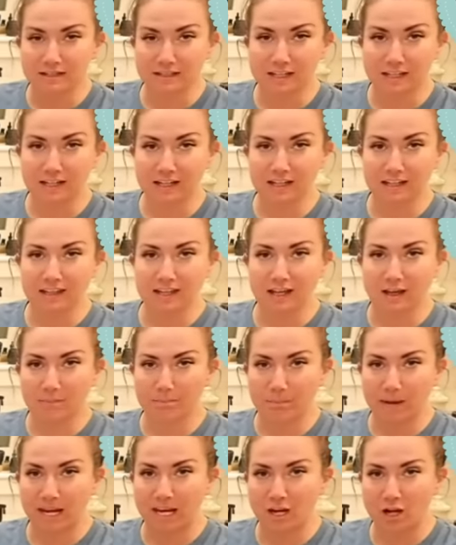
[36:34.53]
getting the
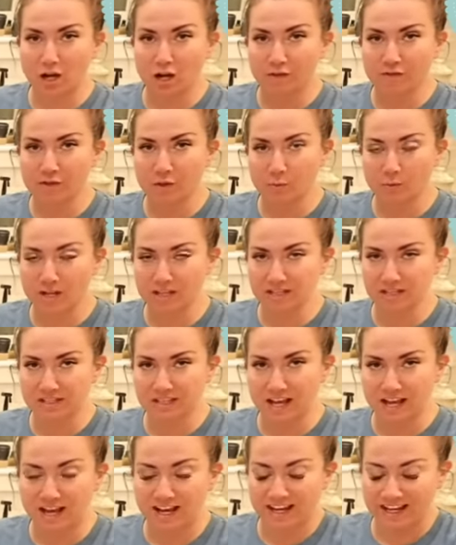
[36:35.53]
paint off the one
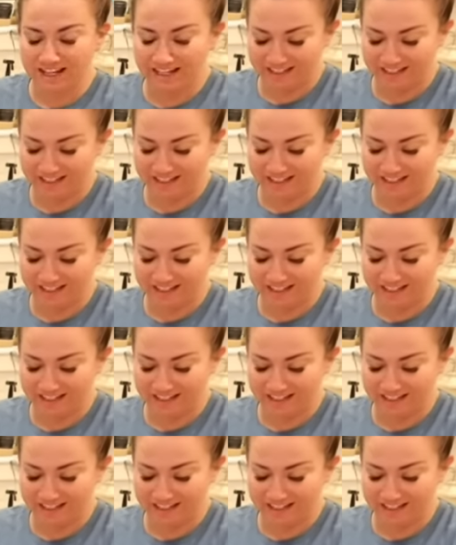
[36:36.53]
side.